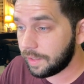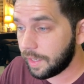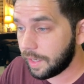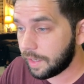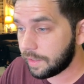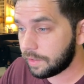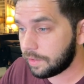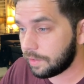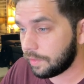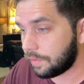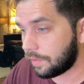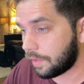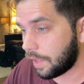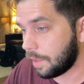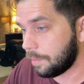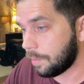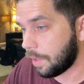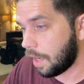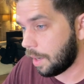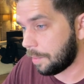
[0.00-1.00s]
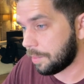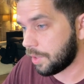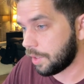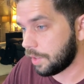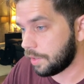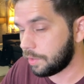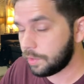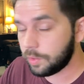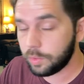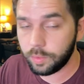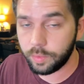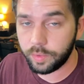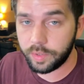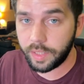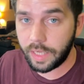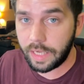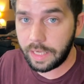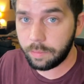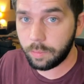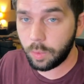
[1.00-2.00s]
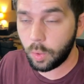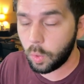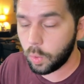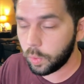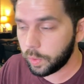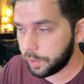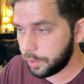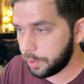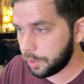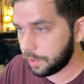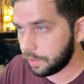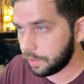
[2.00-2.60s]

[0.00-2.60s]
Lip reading: X frame options to same origin.